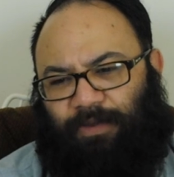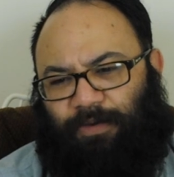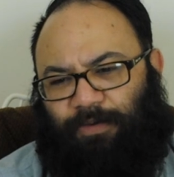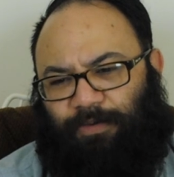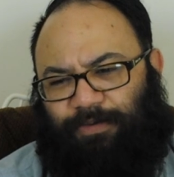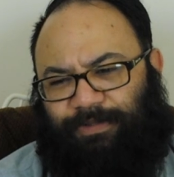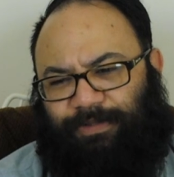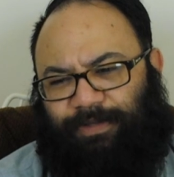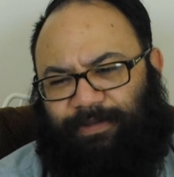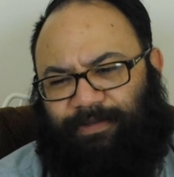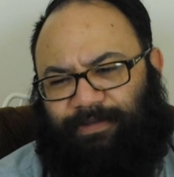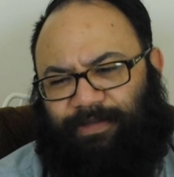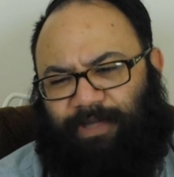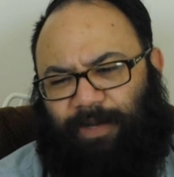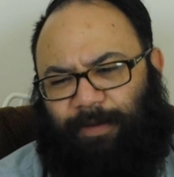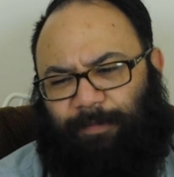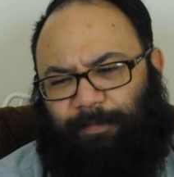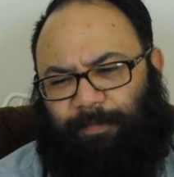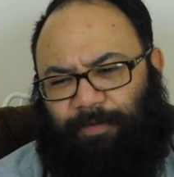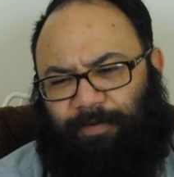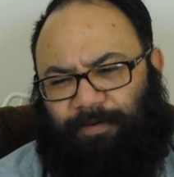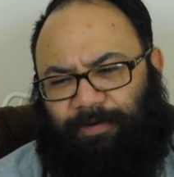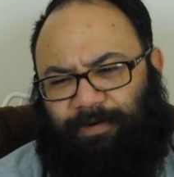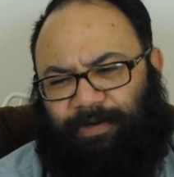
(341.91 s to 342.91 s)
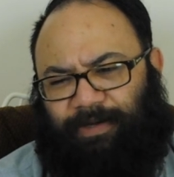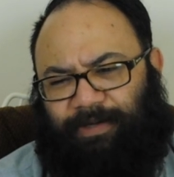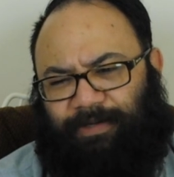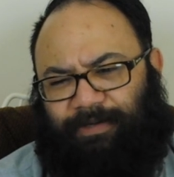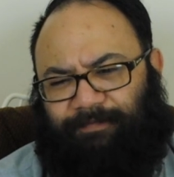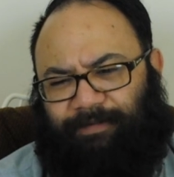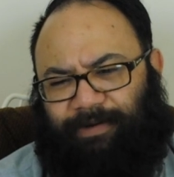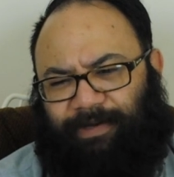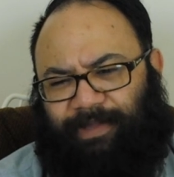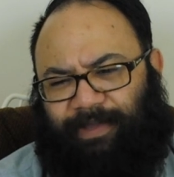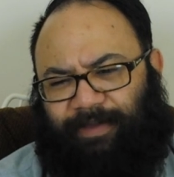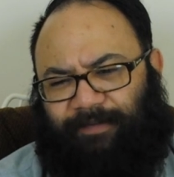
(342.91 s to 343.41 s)
Also, I was kind of bored and I didn't
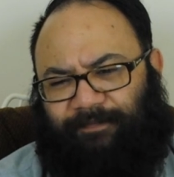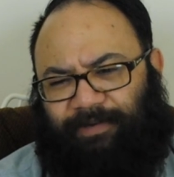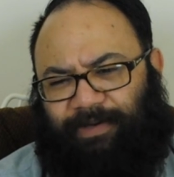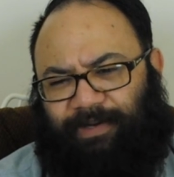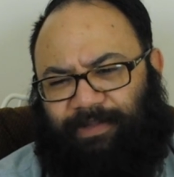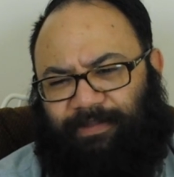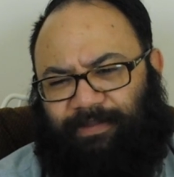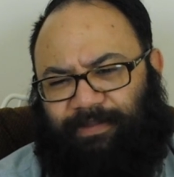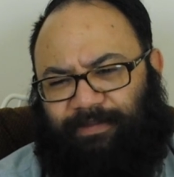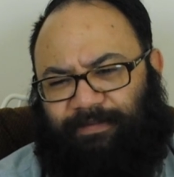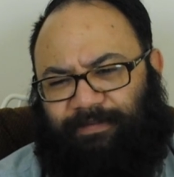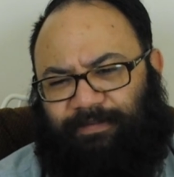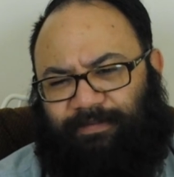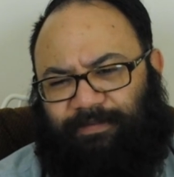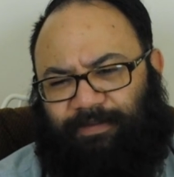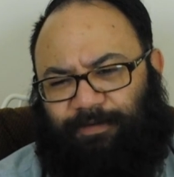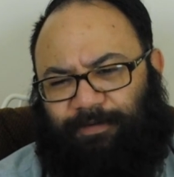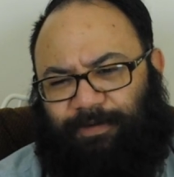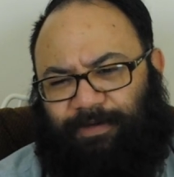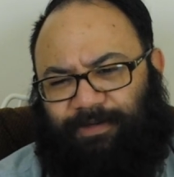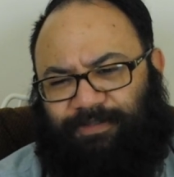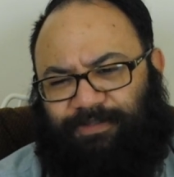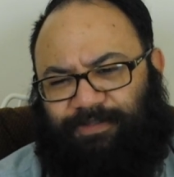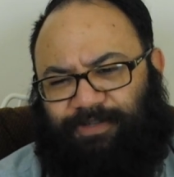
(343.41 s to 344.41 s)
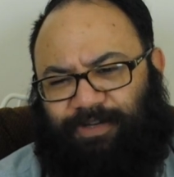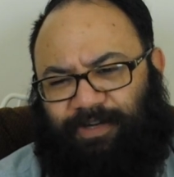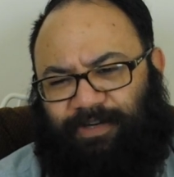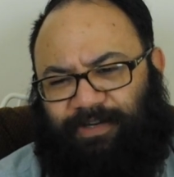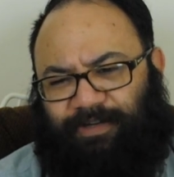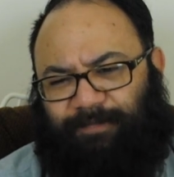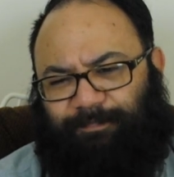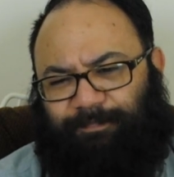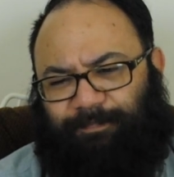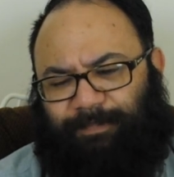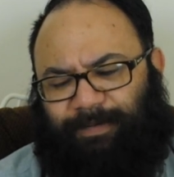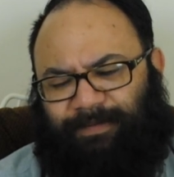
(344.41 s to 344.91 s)
really have anything to do, and I was trying
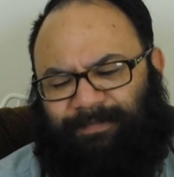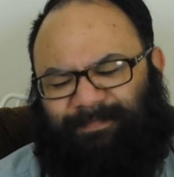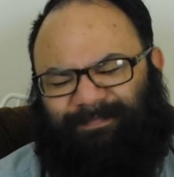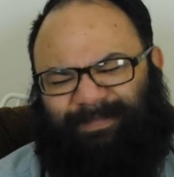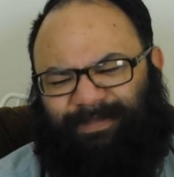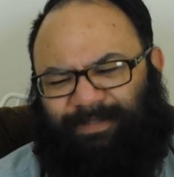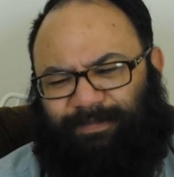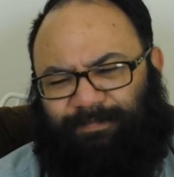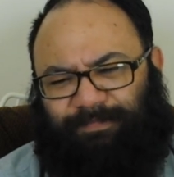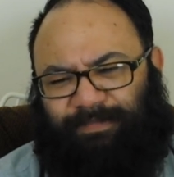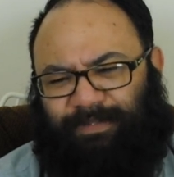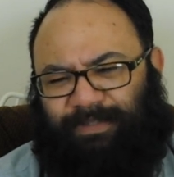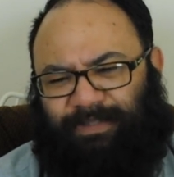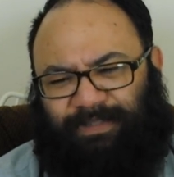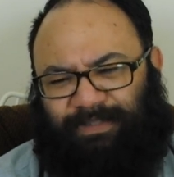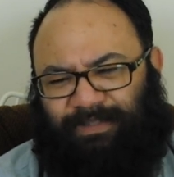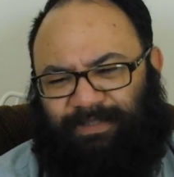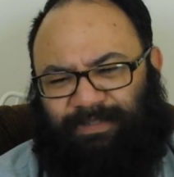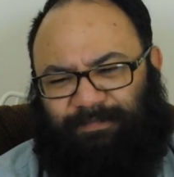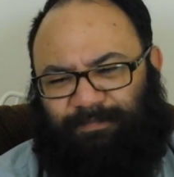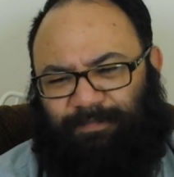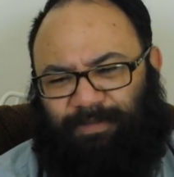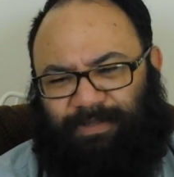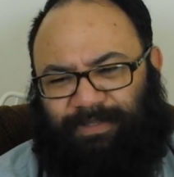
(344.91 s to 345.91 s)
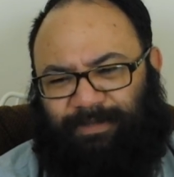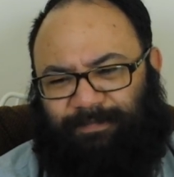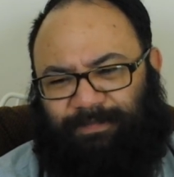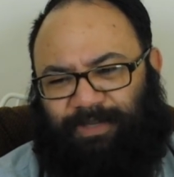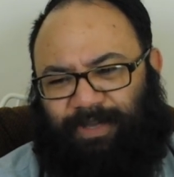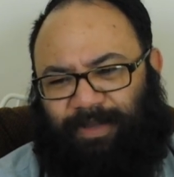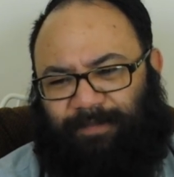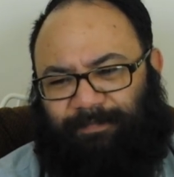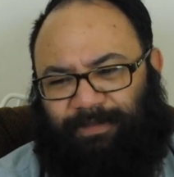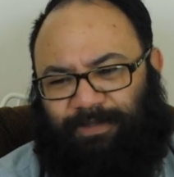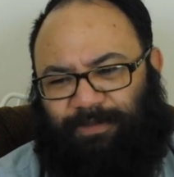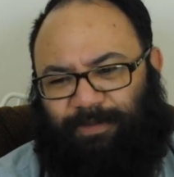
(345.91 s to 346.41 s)
to put some
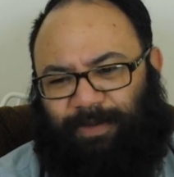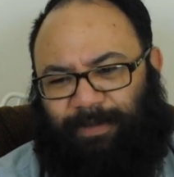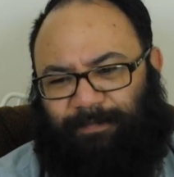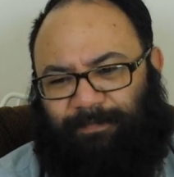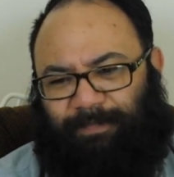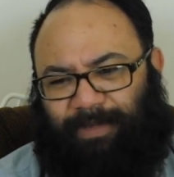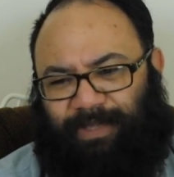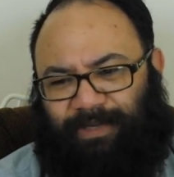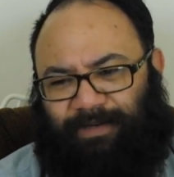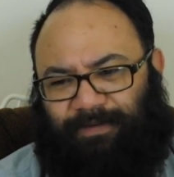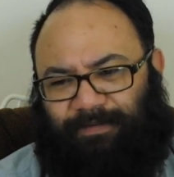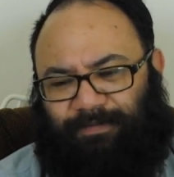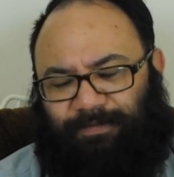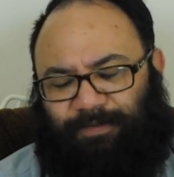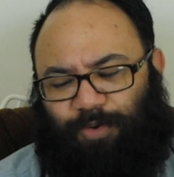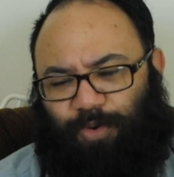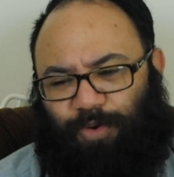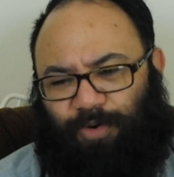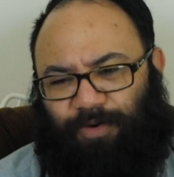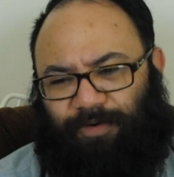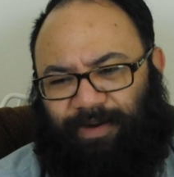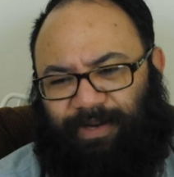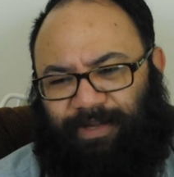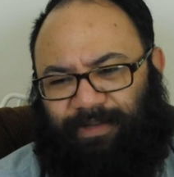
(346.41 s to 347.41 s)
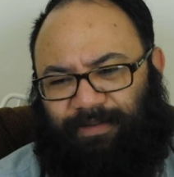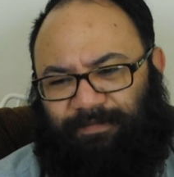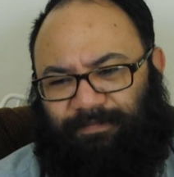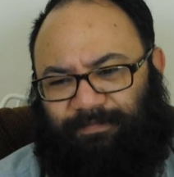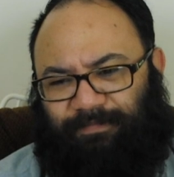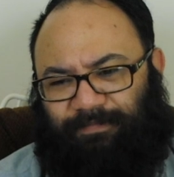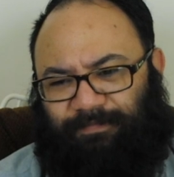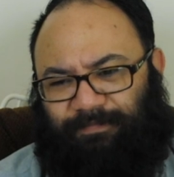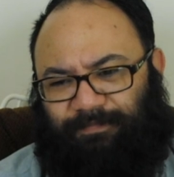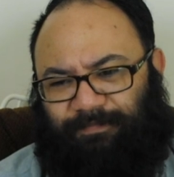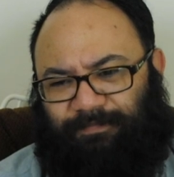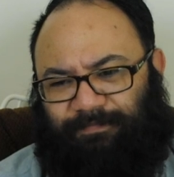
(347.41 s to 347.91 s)
time between me and ordering
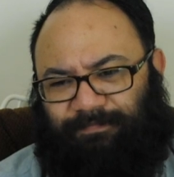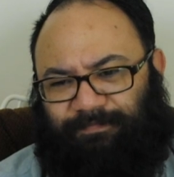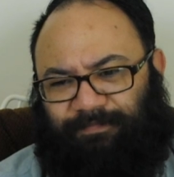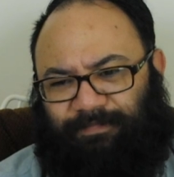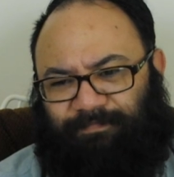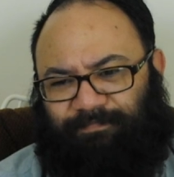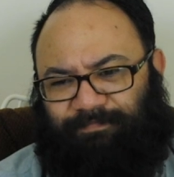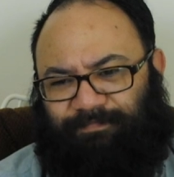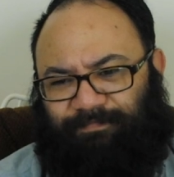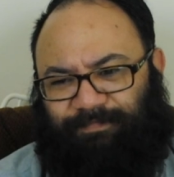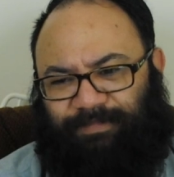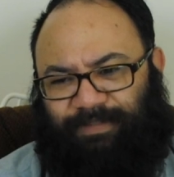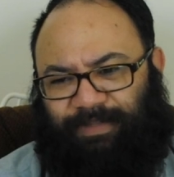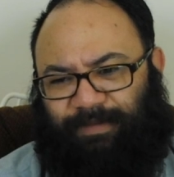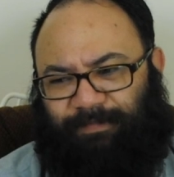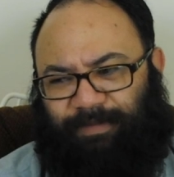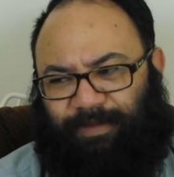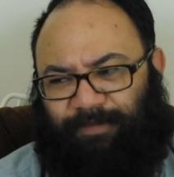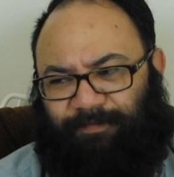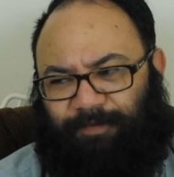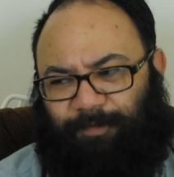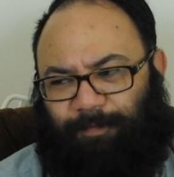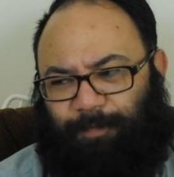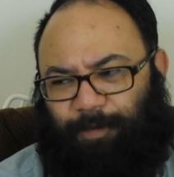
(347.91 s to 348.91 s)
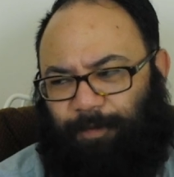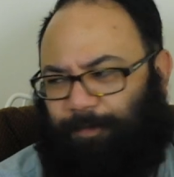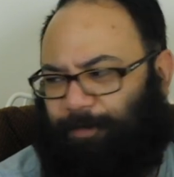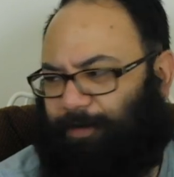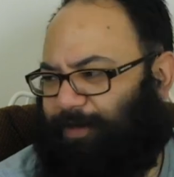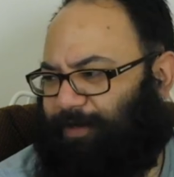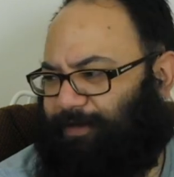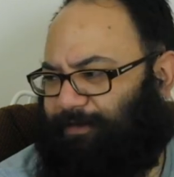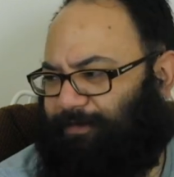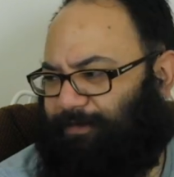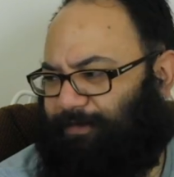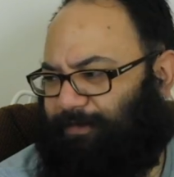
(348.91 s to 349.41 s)
something from Uber
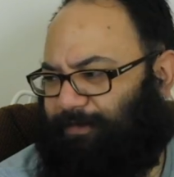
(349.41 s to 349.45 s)
Eats.